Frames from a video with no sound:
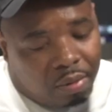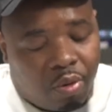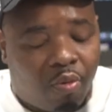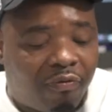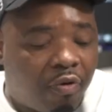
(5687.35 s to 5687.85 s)
He
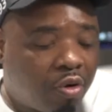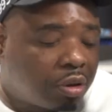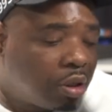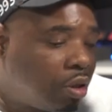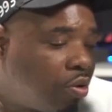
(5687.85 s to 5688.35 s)
was
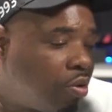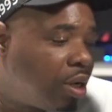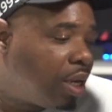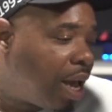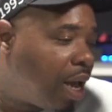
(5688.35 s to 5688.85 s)
forced to do
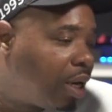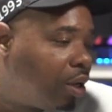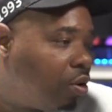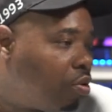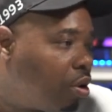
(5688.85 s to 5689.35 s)
it, he had to
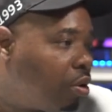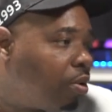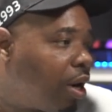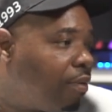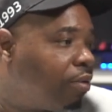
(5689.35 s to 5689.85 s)
do it or
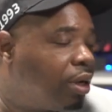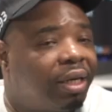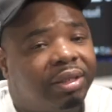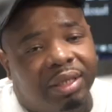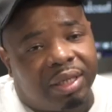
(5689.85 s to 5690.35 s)
whatever.
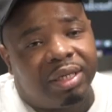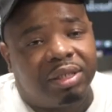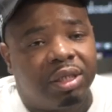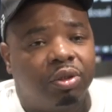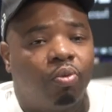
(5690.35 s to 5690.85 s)
That's just his
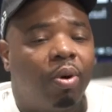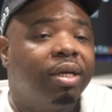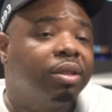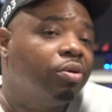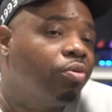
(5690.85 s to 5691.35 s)

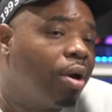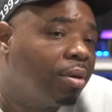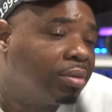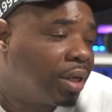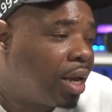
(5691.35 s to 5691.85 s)
situation, you know
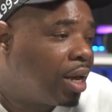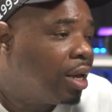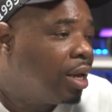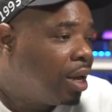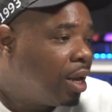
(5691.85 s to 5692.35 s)
what I'm saying?
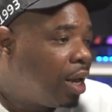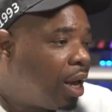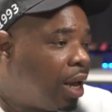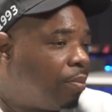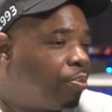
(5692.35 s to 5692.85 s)

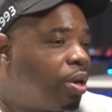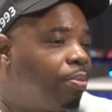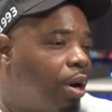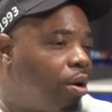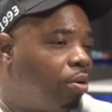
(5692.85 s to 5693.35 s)
And
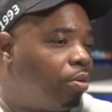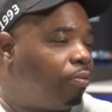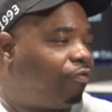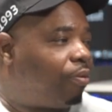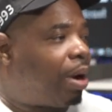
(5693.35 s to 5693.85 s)
people going
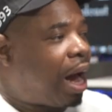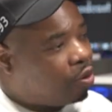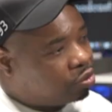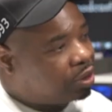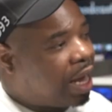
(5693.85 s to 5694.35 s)
from the
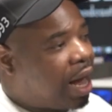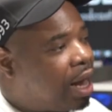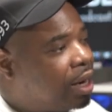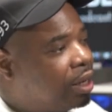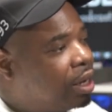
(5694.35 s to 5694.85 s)

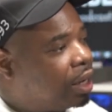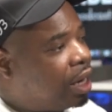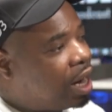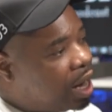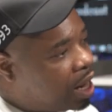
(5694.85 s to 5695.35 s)
outside
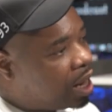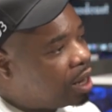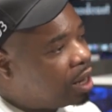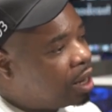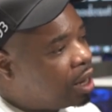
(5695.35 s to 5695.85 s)
looking in,
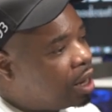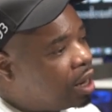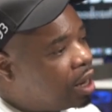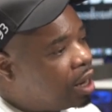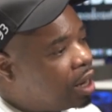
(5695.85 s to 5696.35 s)

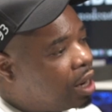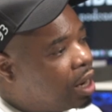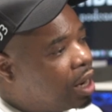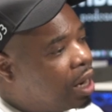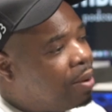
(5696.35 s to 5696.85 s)

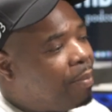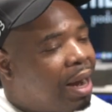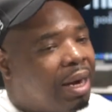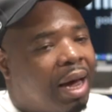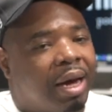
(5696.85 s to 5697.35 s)
they
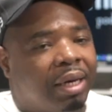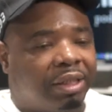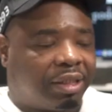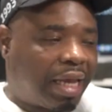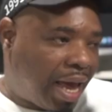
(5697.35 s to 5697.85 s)
might not
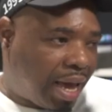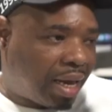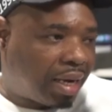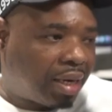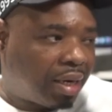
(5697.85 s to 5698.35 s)

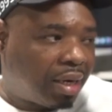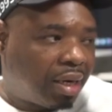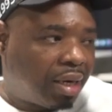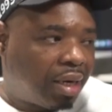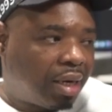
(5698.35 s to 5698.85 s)
understand
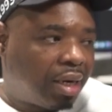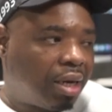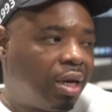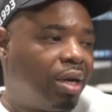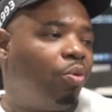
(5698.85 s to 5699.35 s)

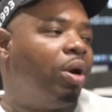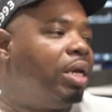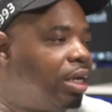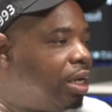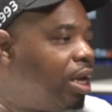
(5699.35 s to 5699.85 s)
what
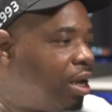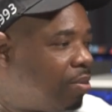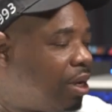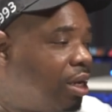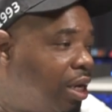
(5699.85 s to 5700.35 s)
he did,
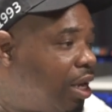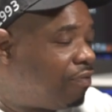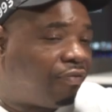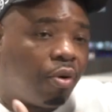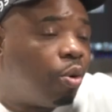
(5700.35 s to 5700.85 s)
but he did
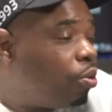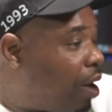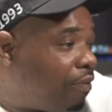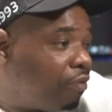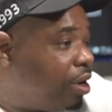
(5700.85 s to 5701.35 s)
it for
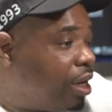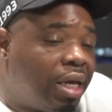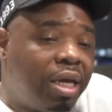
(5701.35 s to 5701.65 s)
whatever reason